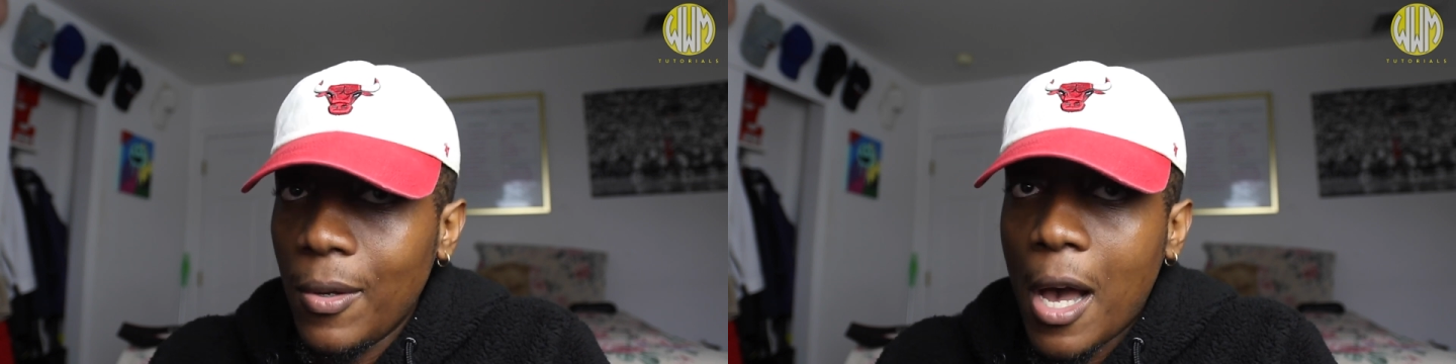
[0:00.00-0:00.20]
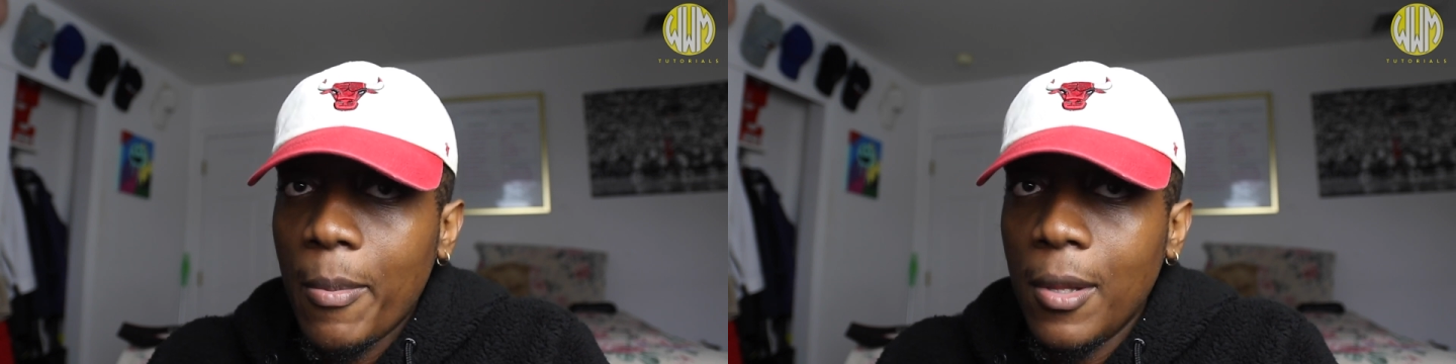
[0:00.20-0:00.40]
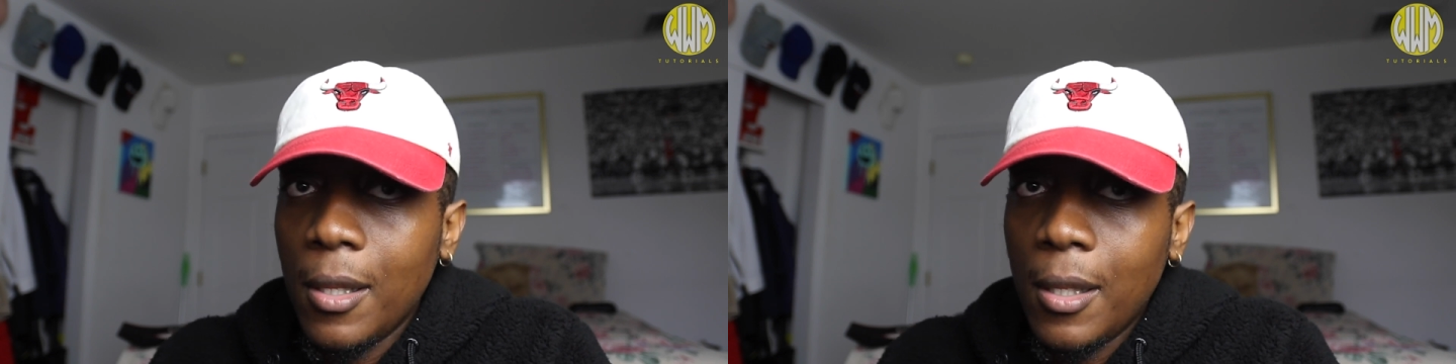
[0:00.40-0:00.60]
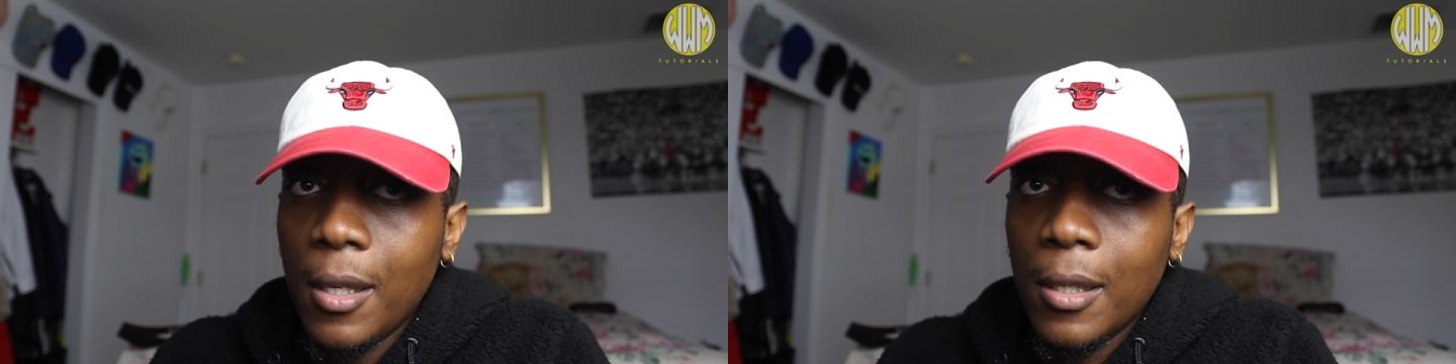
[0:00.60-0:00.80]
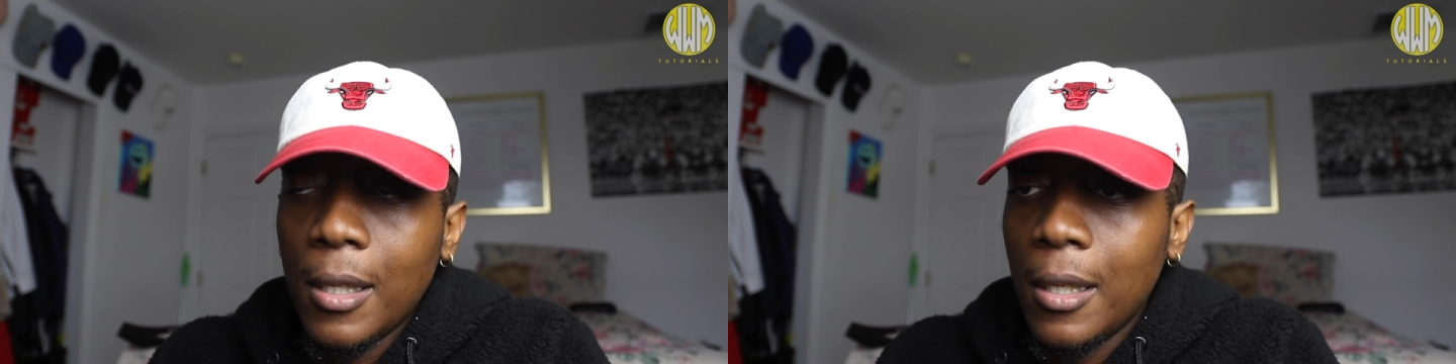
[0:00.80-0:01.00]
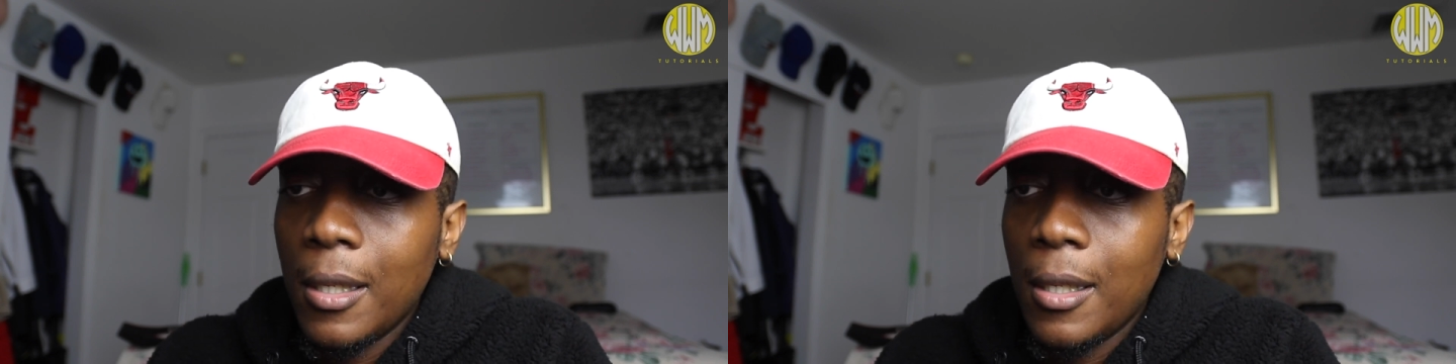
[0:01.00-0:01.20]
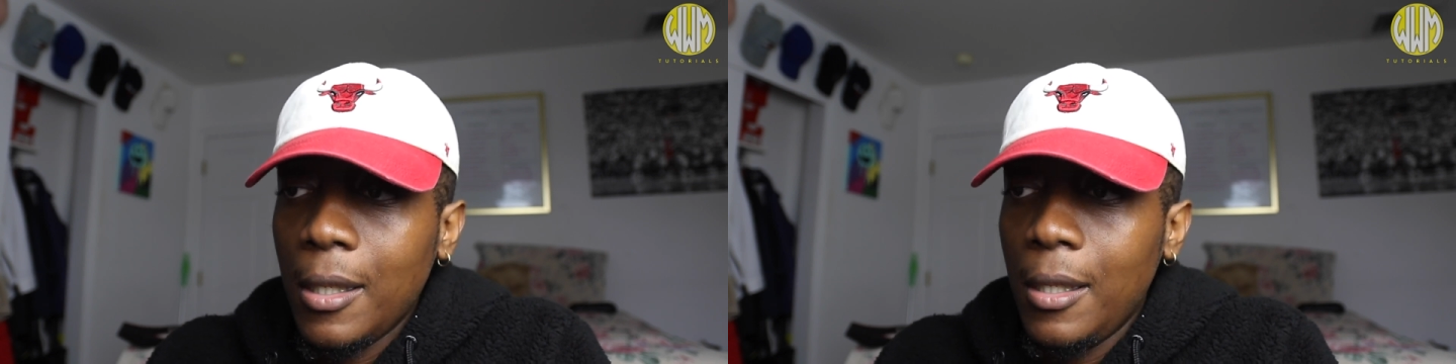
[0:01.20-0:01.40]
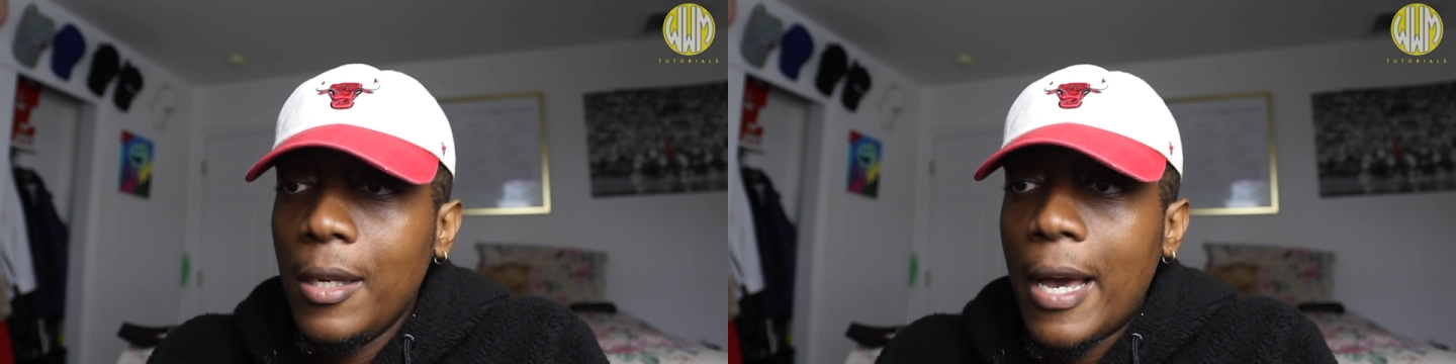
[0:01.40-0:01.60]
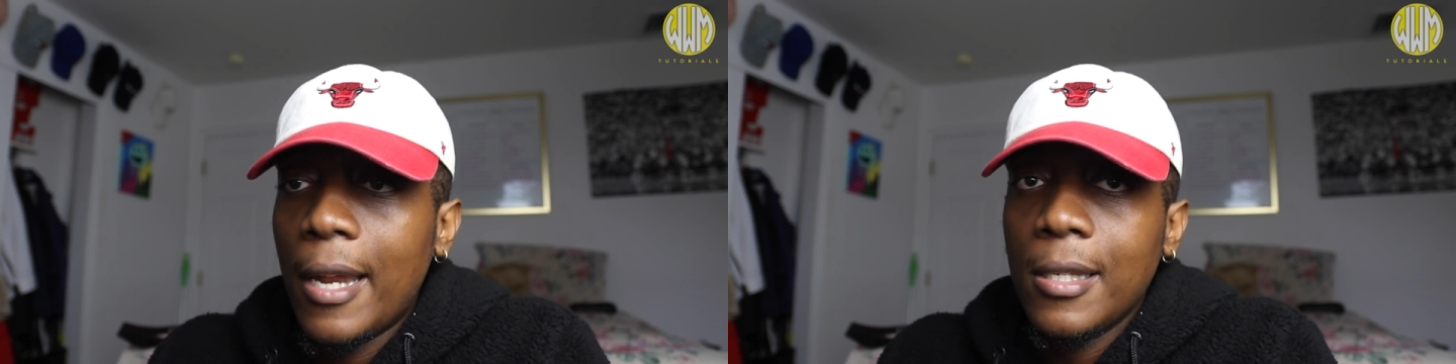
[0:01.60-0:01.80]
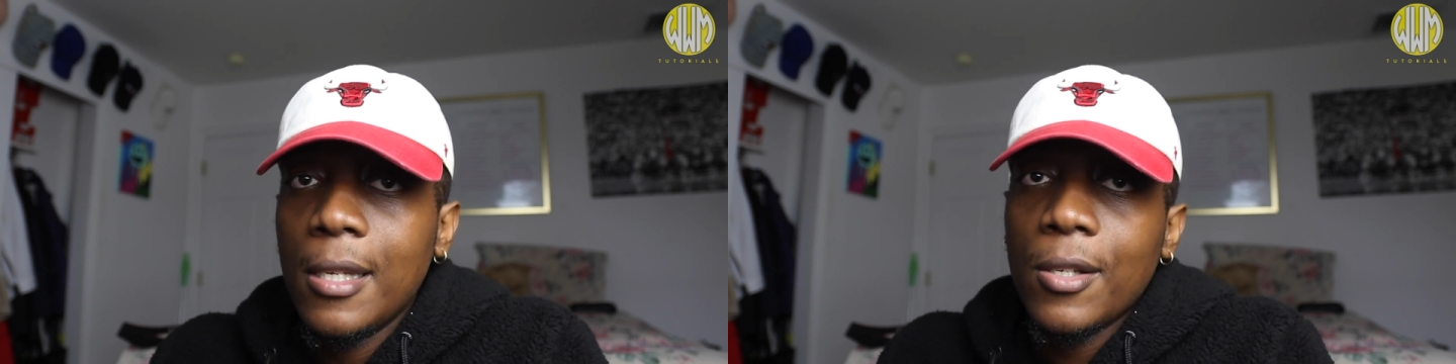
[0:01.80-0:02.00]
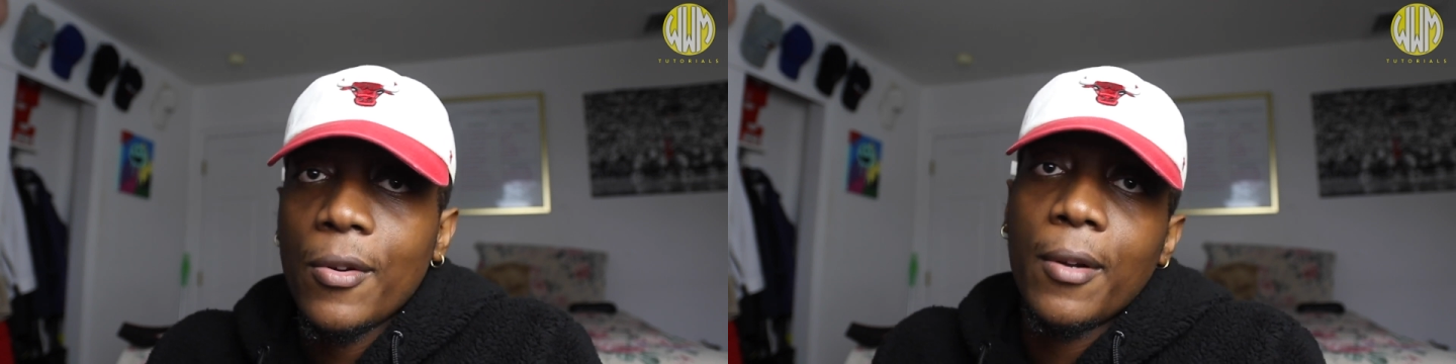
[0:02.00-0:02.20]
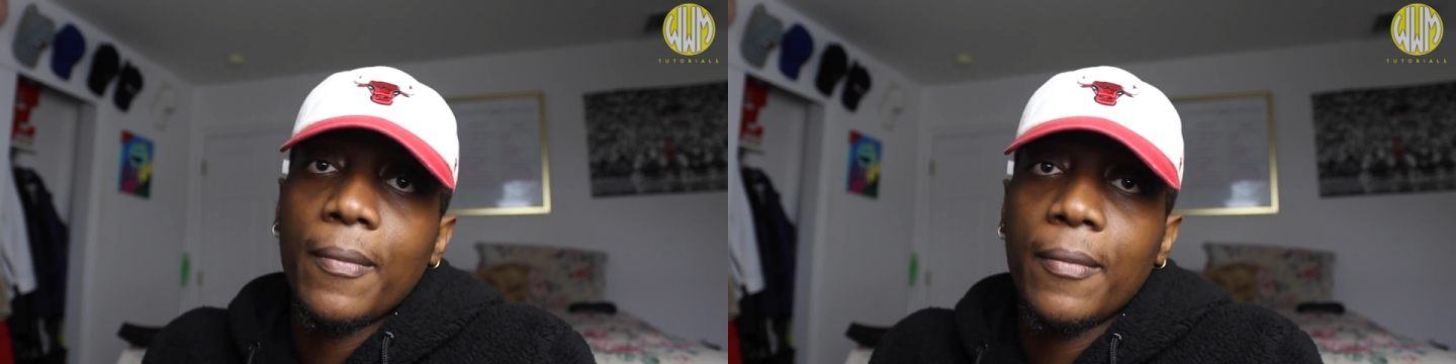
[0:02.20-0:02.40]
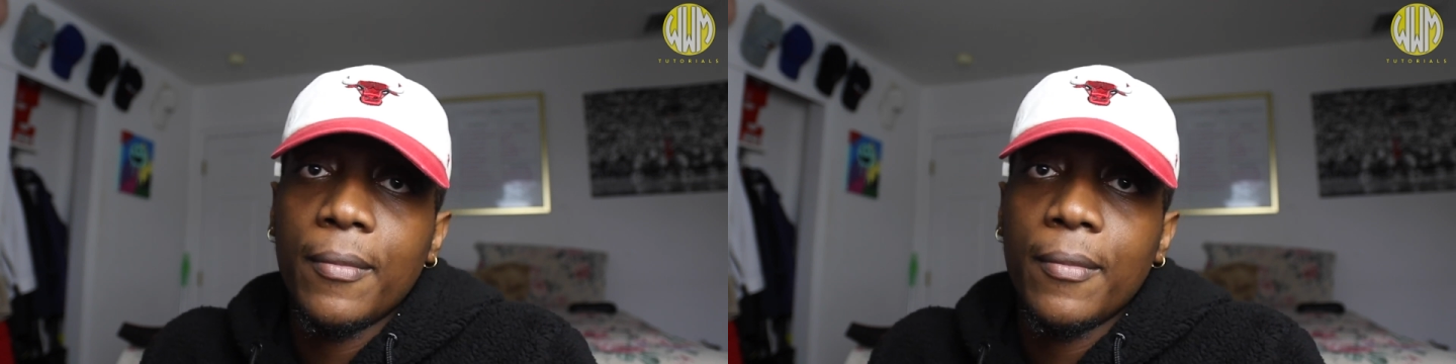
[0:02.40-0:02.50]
You copy the link, and then you add it to Instagram,